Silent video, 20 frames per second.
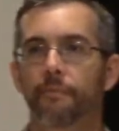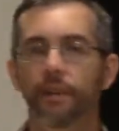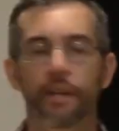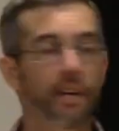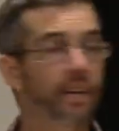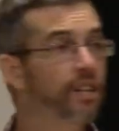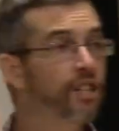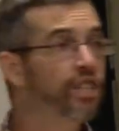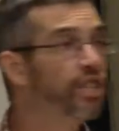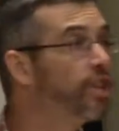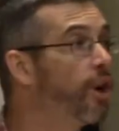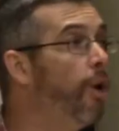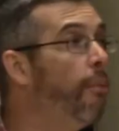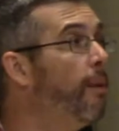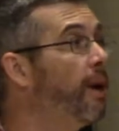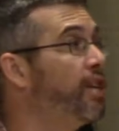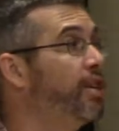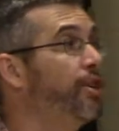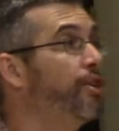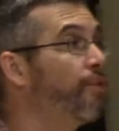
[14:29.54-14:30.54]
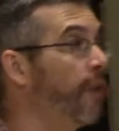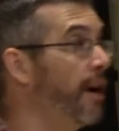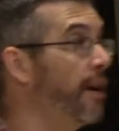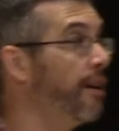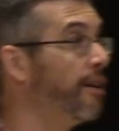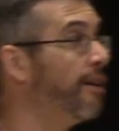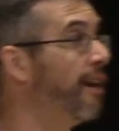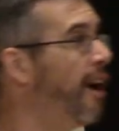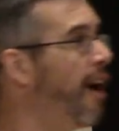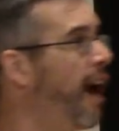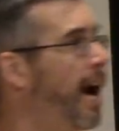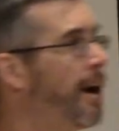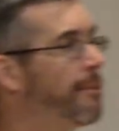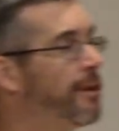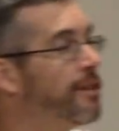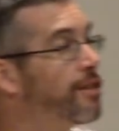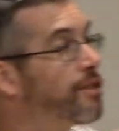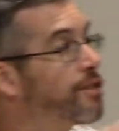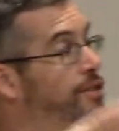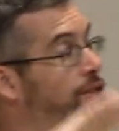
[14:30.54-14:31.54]
is so much greater. I
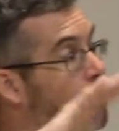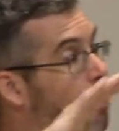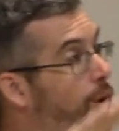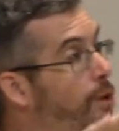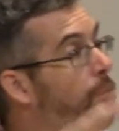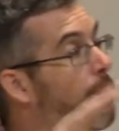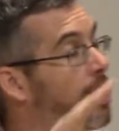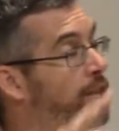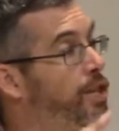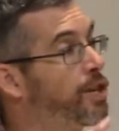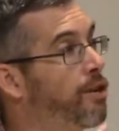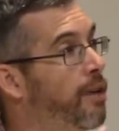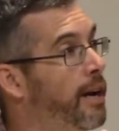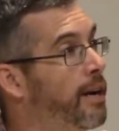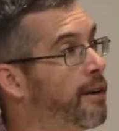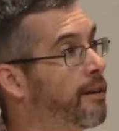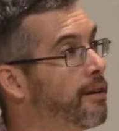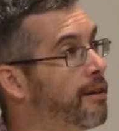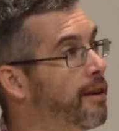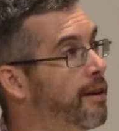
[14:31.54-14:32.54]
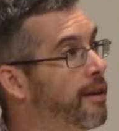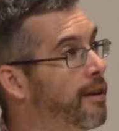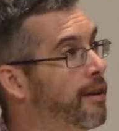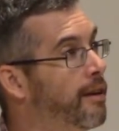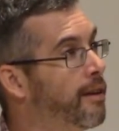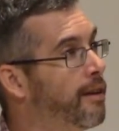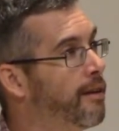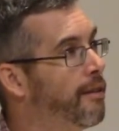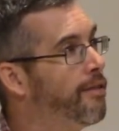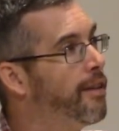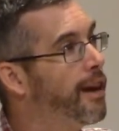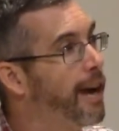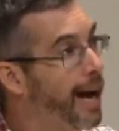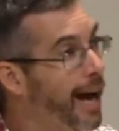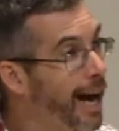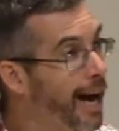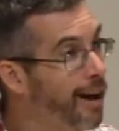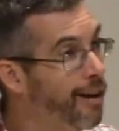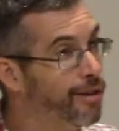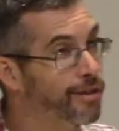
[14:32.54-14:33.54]
mean, so much greater than a
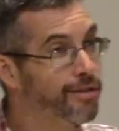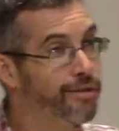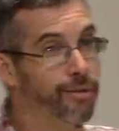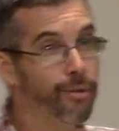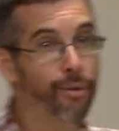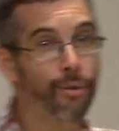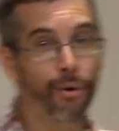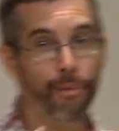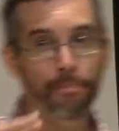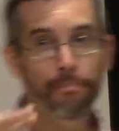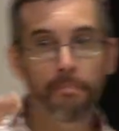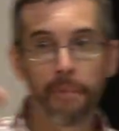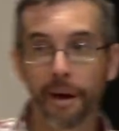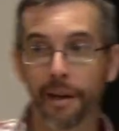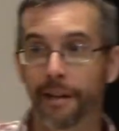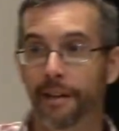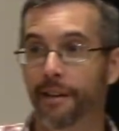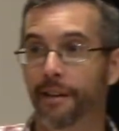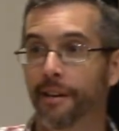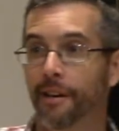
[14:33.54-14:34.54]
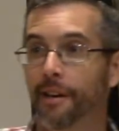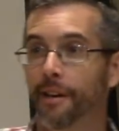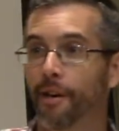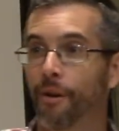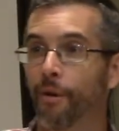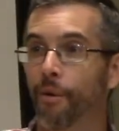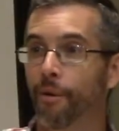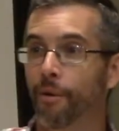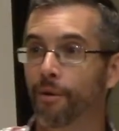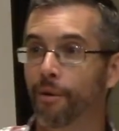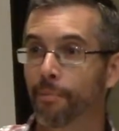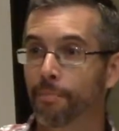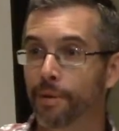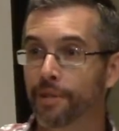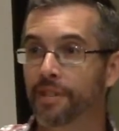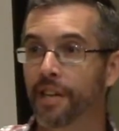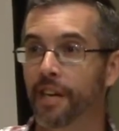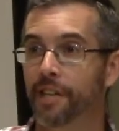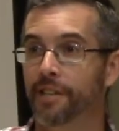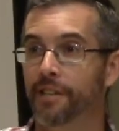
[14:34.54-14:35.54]
house or money or
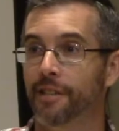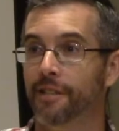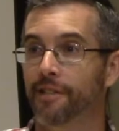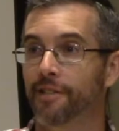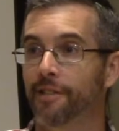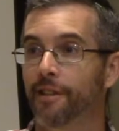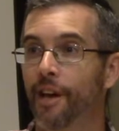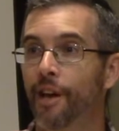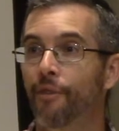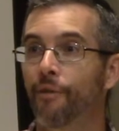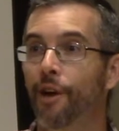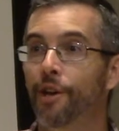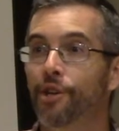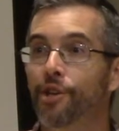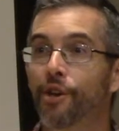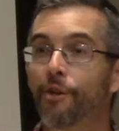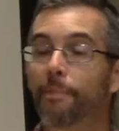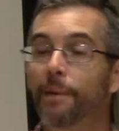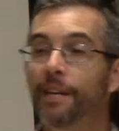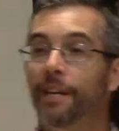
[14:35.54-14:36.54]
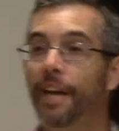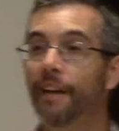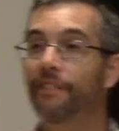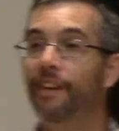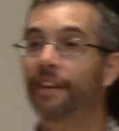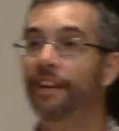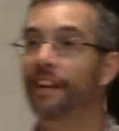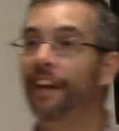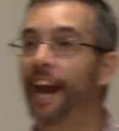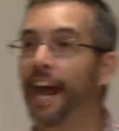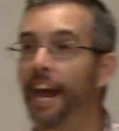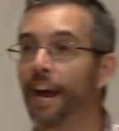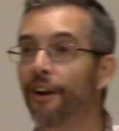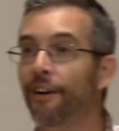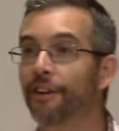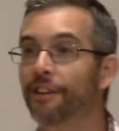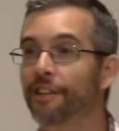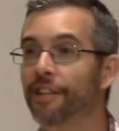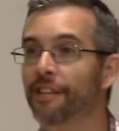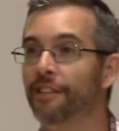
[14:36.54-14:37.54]
possessions, right? You've been given an
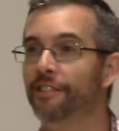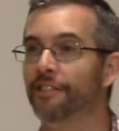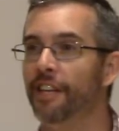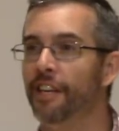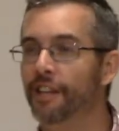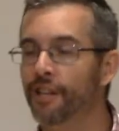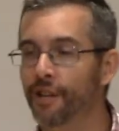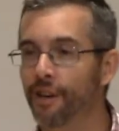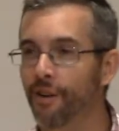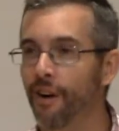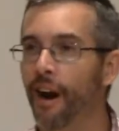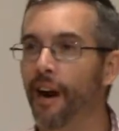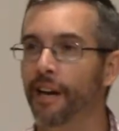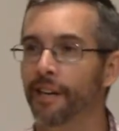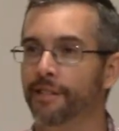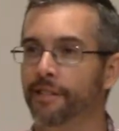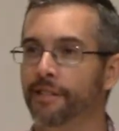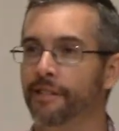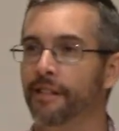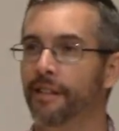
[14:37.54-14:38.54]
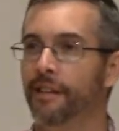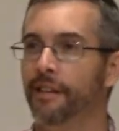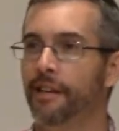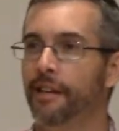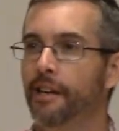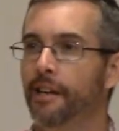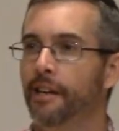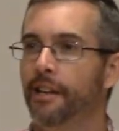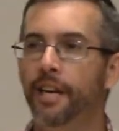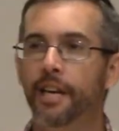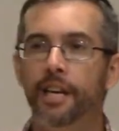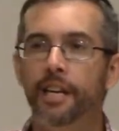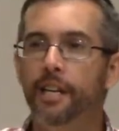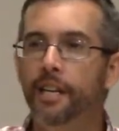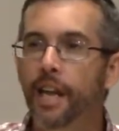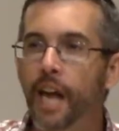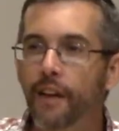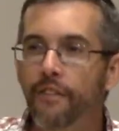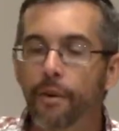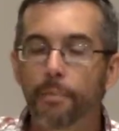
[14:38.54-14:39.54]
inheritance in Christ that
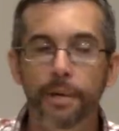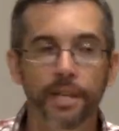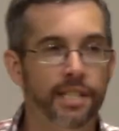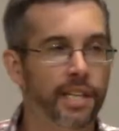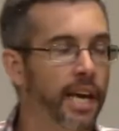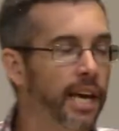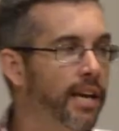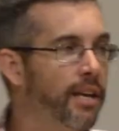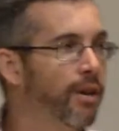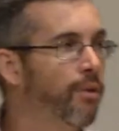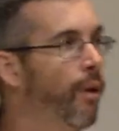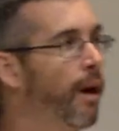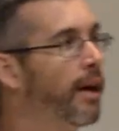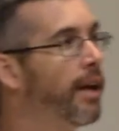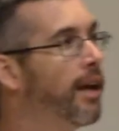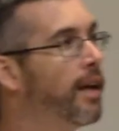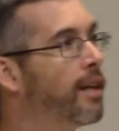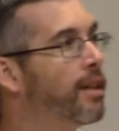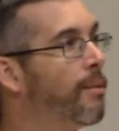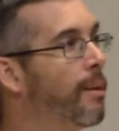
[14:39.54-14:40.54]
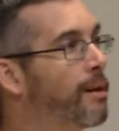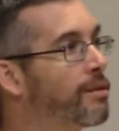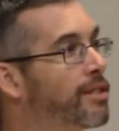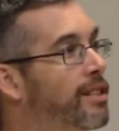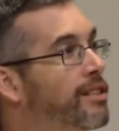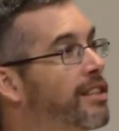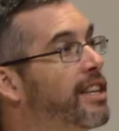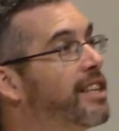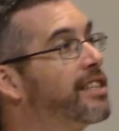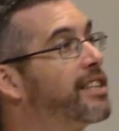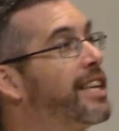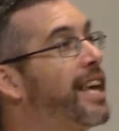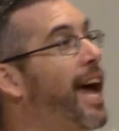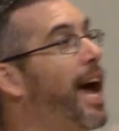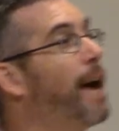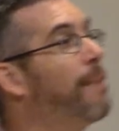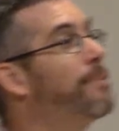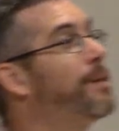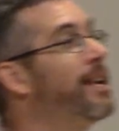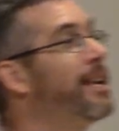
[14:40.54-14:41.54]
can never be taken away. The Bible says that is
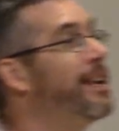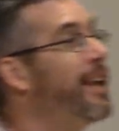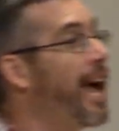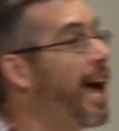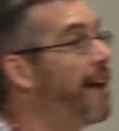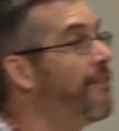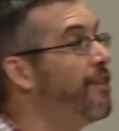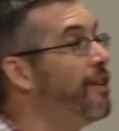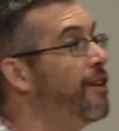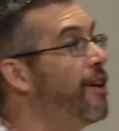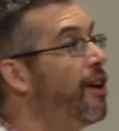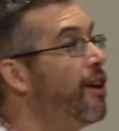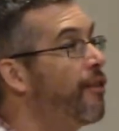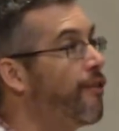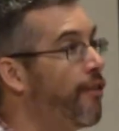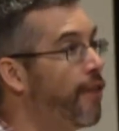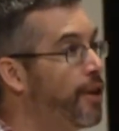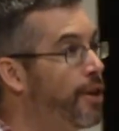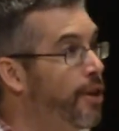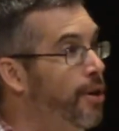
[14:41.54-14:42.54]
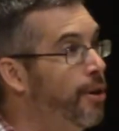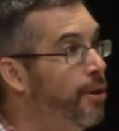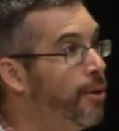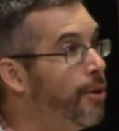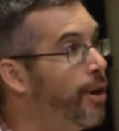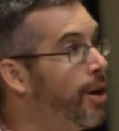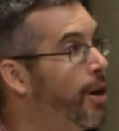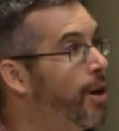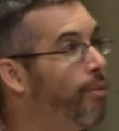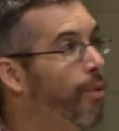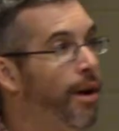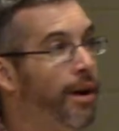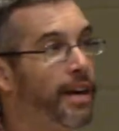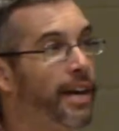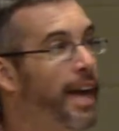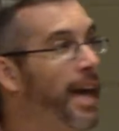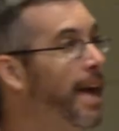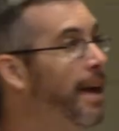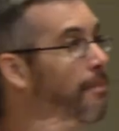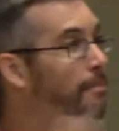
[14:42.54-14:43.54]
kept in heaven for you, where it
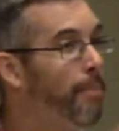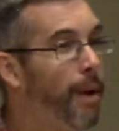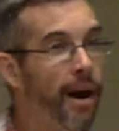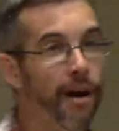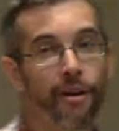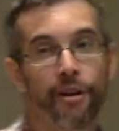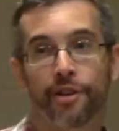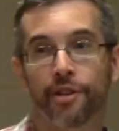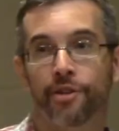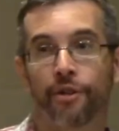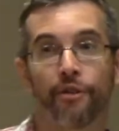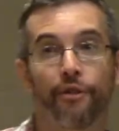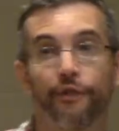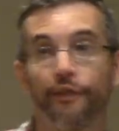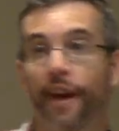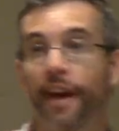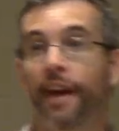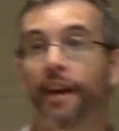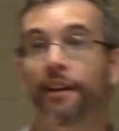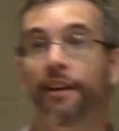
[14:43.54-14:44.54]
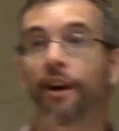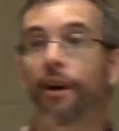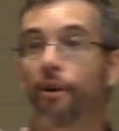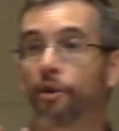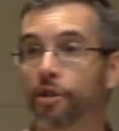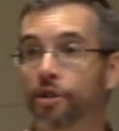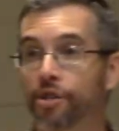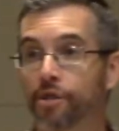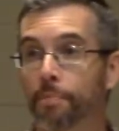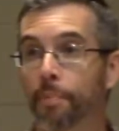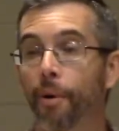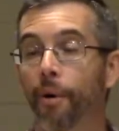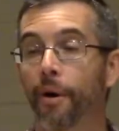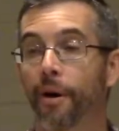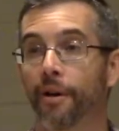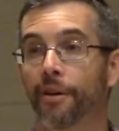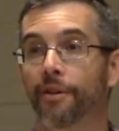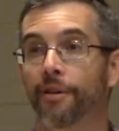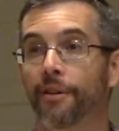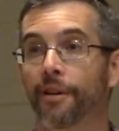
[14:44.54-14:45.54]
can't perish or fade or
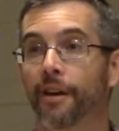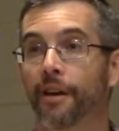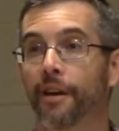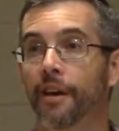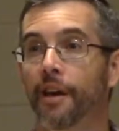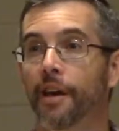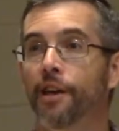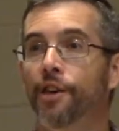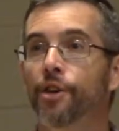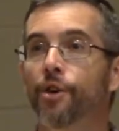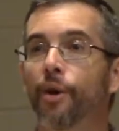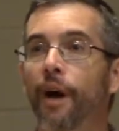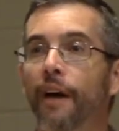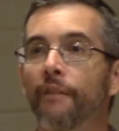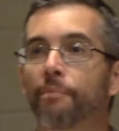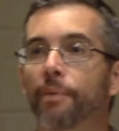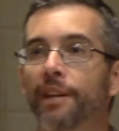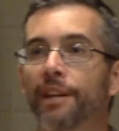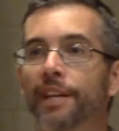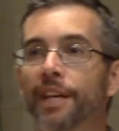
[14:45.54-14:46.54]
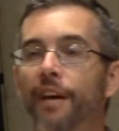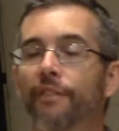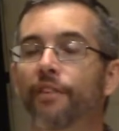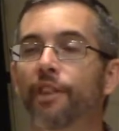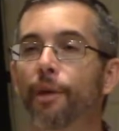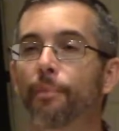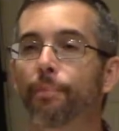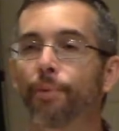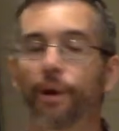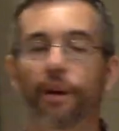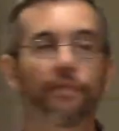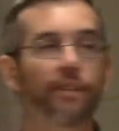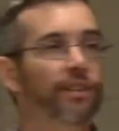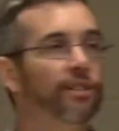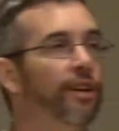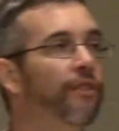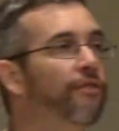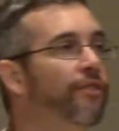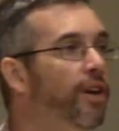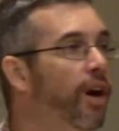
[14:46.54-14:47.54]
spoil. You have been given the
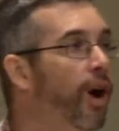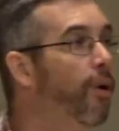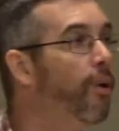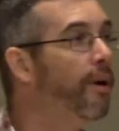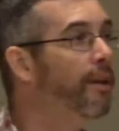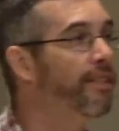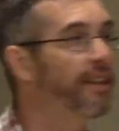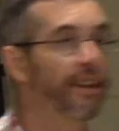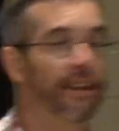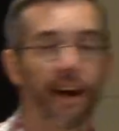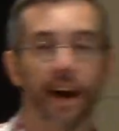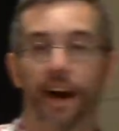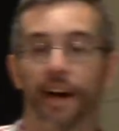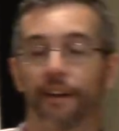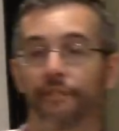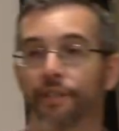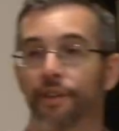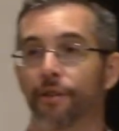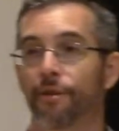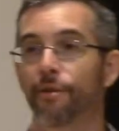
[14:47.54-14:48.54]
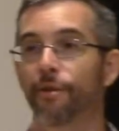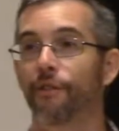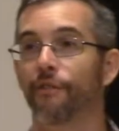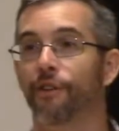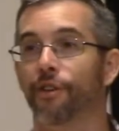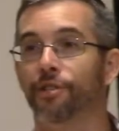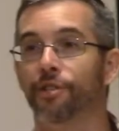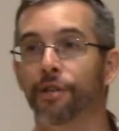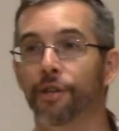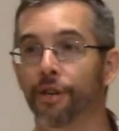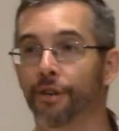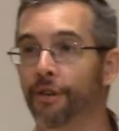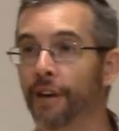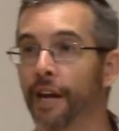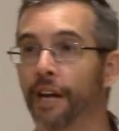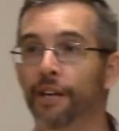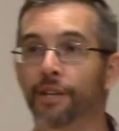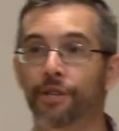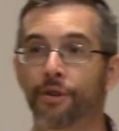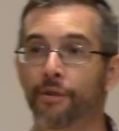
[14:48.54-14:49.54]
privilege of knowing the God of the universe who
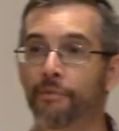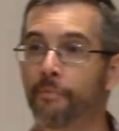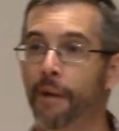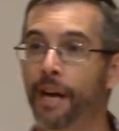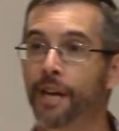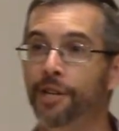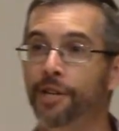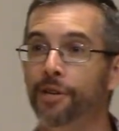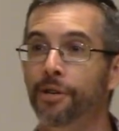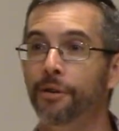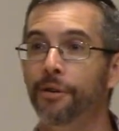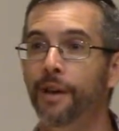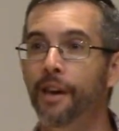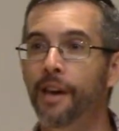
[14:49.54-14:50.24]
created you and made you.